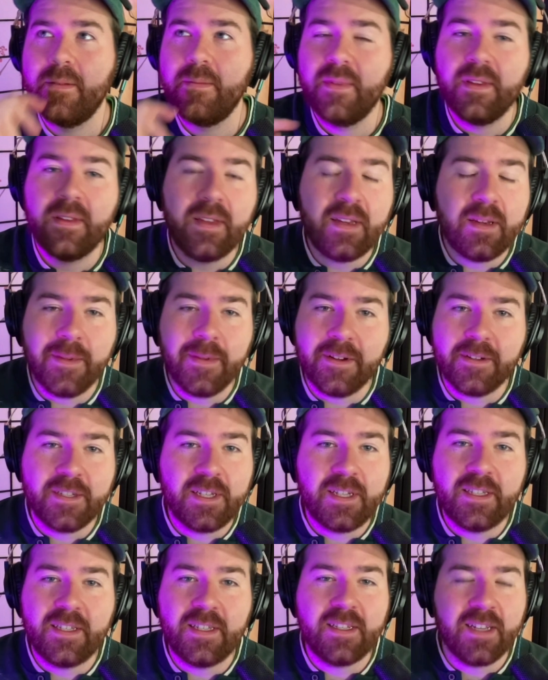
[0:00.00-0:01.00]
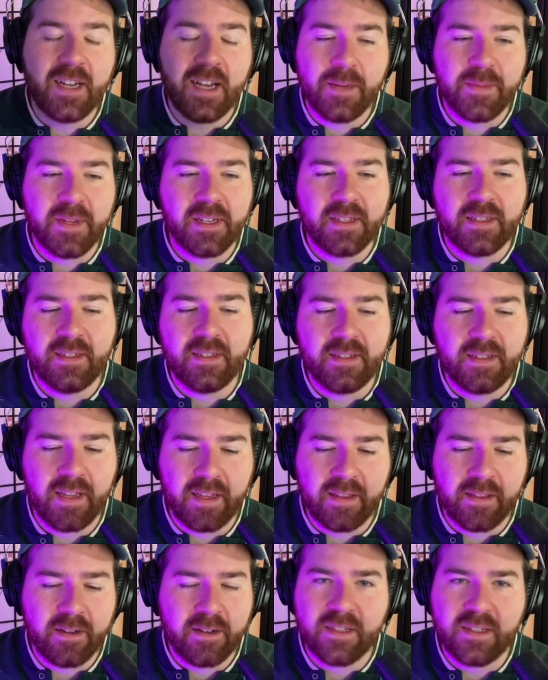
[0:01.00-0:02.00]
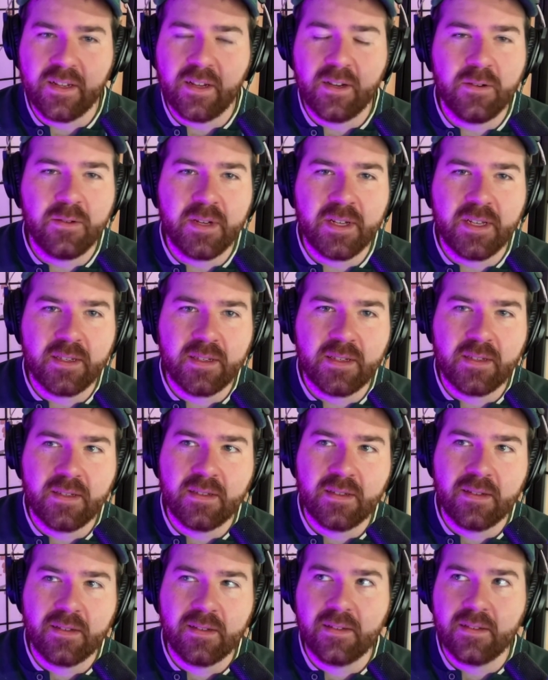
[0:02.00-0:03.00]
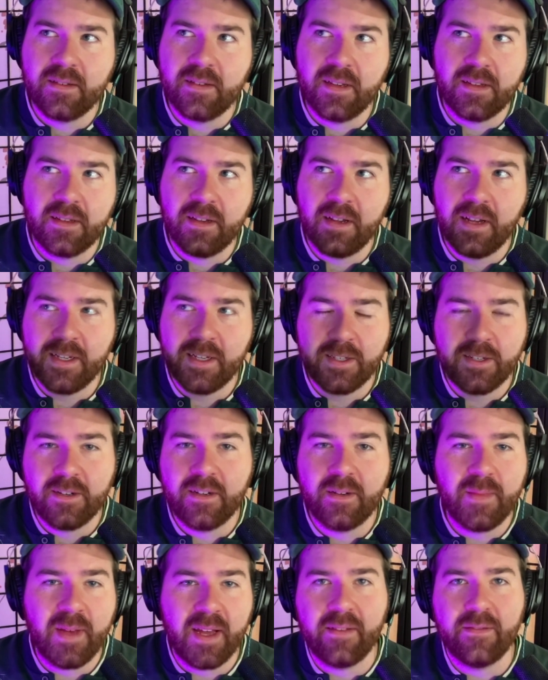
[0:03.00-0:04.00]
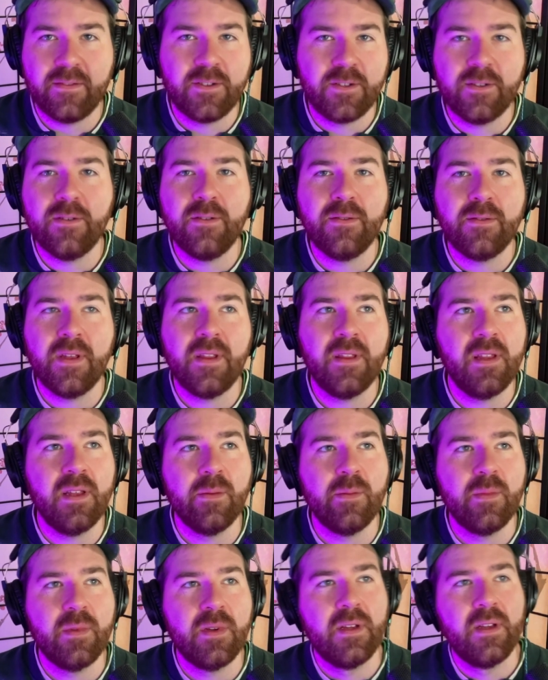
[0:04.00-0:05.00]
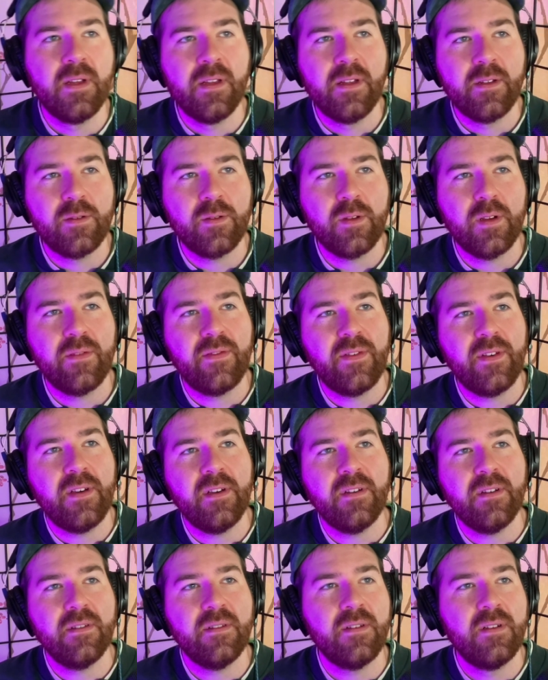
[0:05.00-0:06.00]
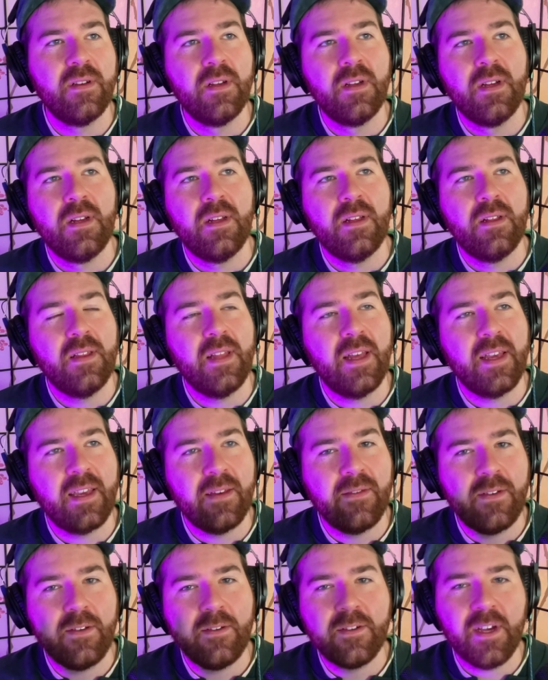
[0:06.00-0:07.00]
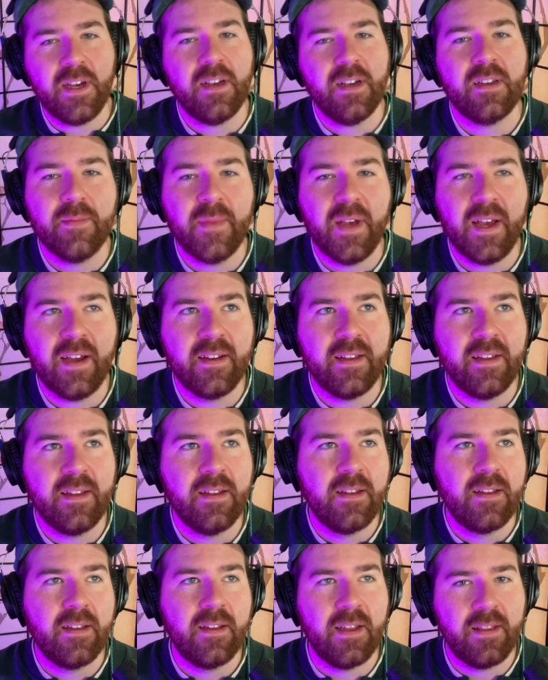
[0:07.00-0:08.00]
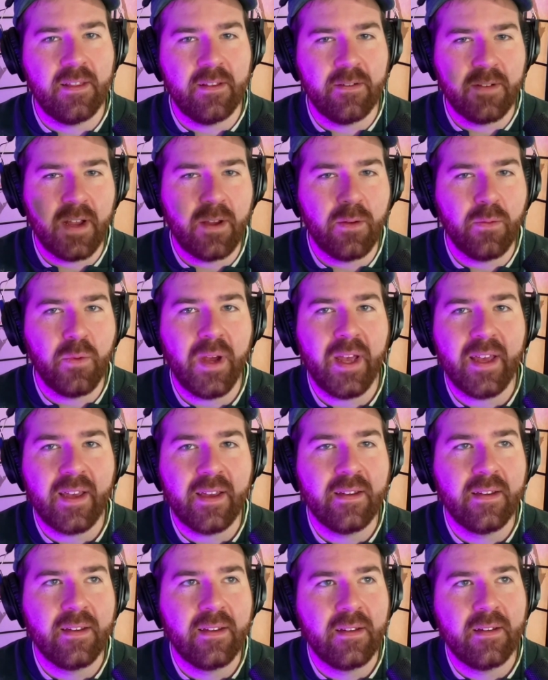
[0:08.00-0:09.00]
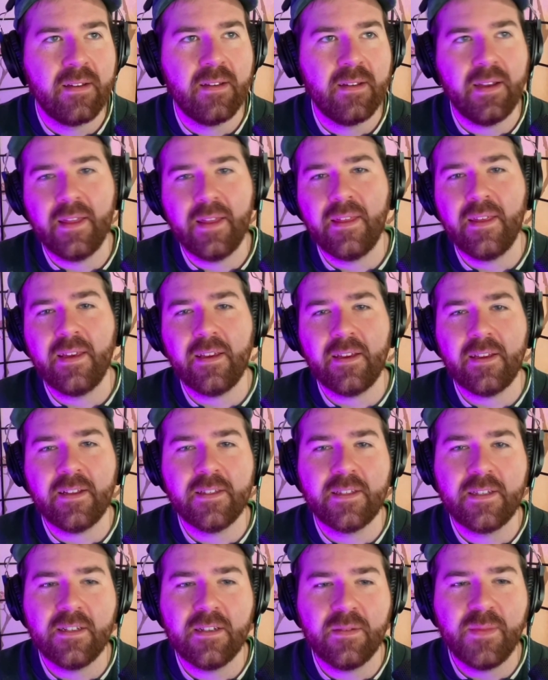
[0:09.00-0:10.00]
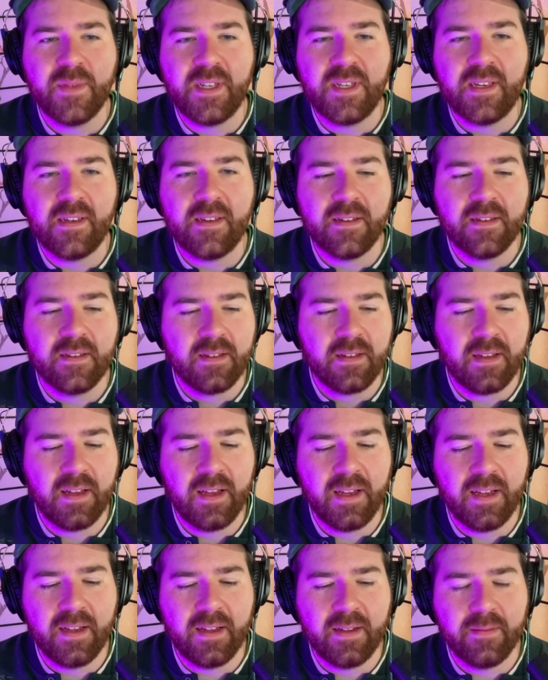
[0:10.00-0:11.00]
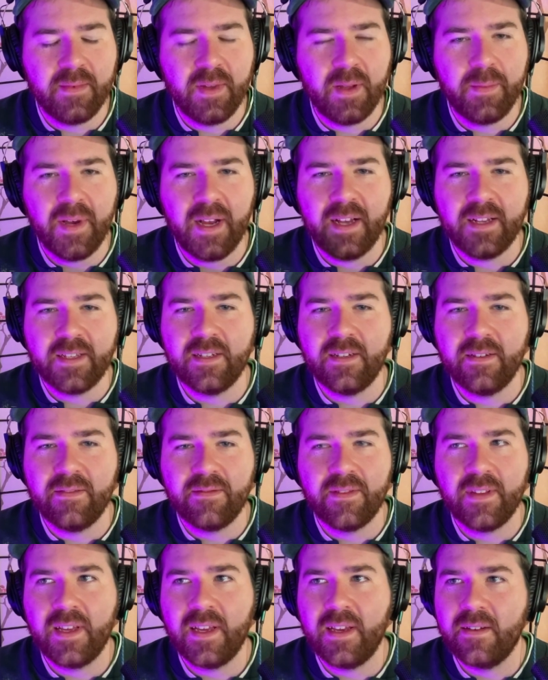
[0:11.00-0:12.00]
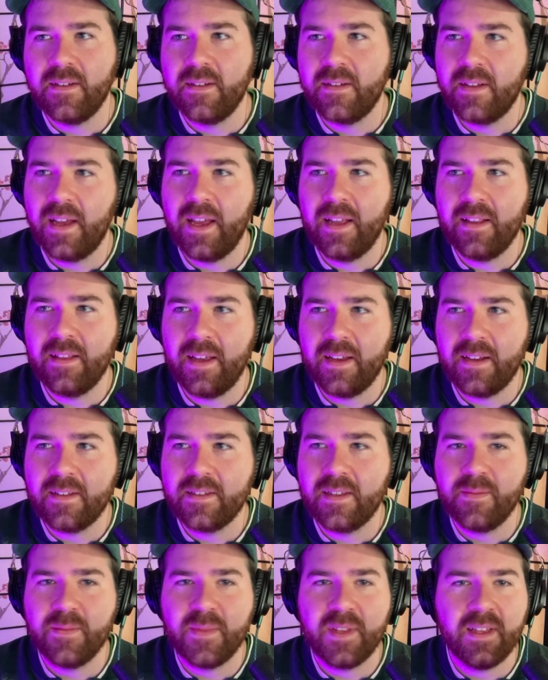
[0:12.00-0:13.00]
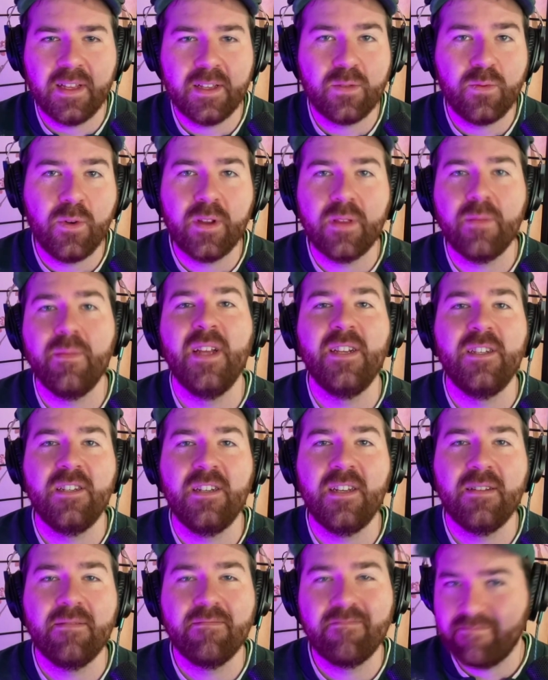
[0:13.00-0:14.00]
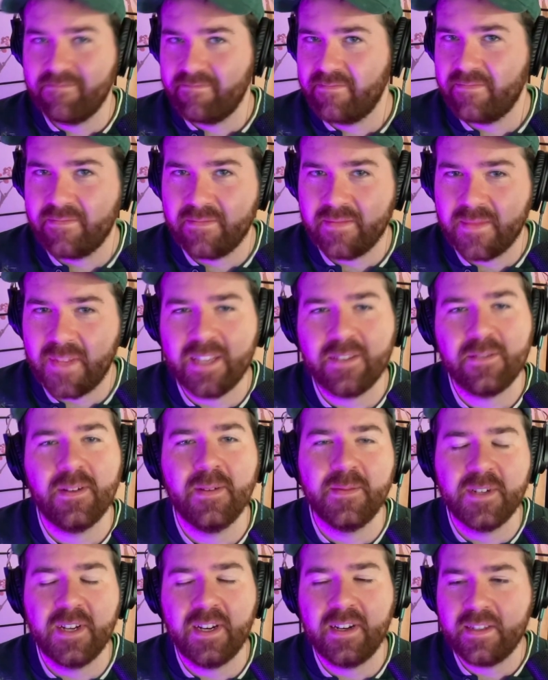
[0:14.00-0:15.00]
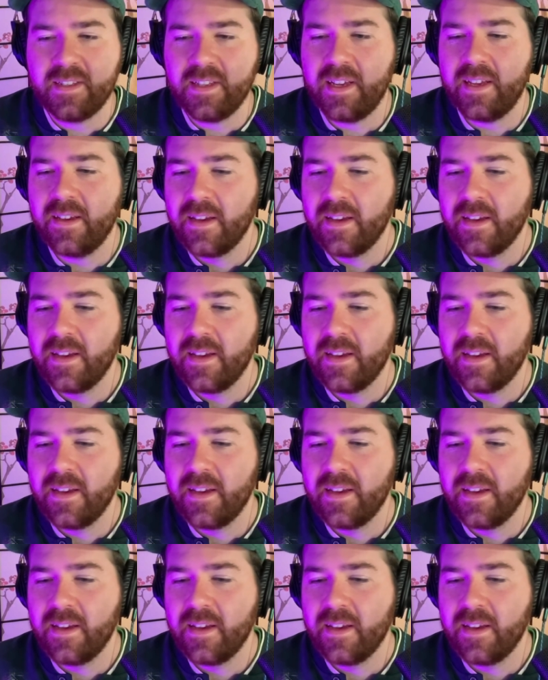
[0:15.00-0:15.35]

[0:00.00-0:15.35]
The thing about cheesy topics is like there's always a certain amount of truth in them. So I feel like if you talk about it in the right way, I think it can still be a positive thing and like something that's worth mentioning. That's what I'm trying to say.